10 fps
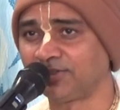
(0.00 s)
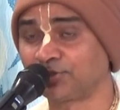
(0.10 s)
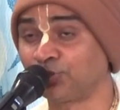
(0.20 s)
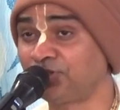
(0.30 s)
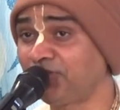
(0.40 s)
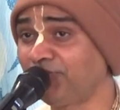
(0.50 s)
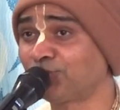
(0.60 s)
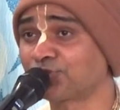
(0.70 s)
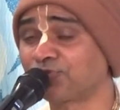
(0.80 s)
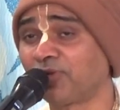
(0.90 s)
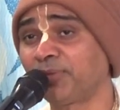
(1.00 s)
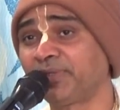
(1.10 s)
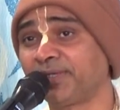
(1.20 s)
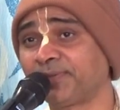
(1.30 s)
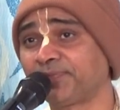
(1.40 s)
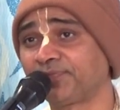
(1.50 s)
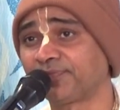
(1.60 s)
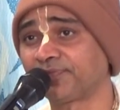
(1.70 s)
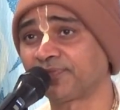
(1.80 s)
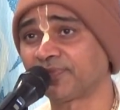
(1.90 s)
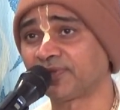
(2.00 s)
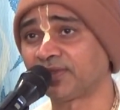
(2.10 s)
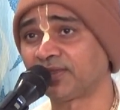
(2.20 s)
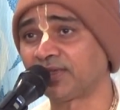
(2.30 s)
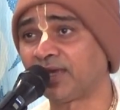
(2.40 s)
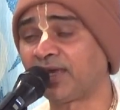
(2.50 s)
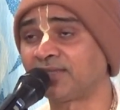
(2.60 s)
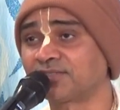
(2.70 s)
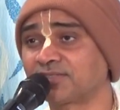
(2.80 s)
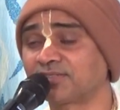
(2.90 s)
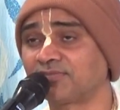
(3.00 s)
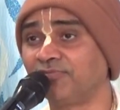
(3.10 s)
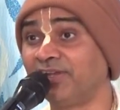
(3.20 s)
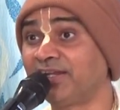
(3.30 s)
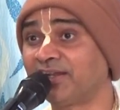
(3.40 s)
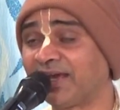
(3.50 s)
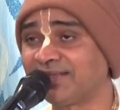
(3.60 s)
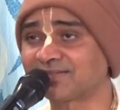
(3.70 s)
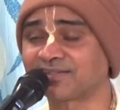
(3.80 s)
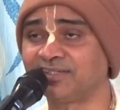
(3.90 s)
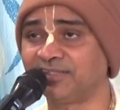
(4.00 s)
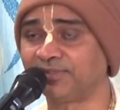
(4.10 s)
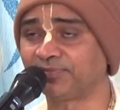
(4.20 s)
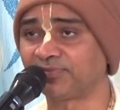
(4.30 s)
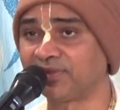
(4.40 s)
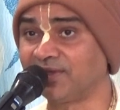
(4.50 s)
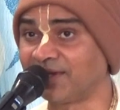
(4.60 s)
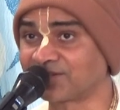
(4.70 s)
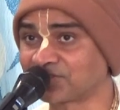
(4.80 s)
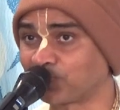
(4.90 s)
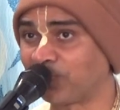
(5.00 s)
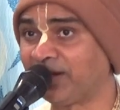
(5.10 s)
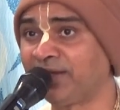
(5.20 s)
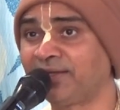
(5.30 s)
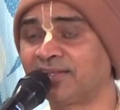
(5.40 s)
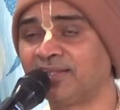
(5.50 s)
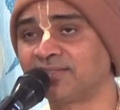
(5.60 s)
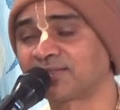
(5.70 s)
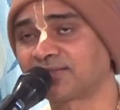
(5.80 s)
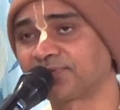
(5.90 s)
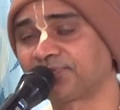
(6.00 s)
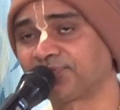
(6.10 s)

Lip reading: So Jiva Goswami has very nicely explained this,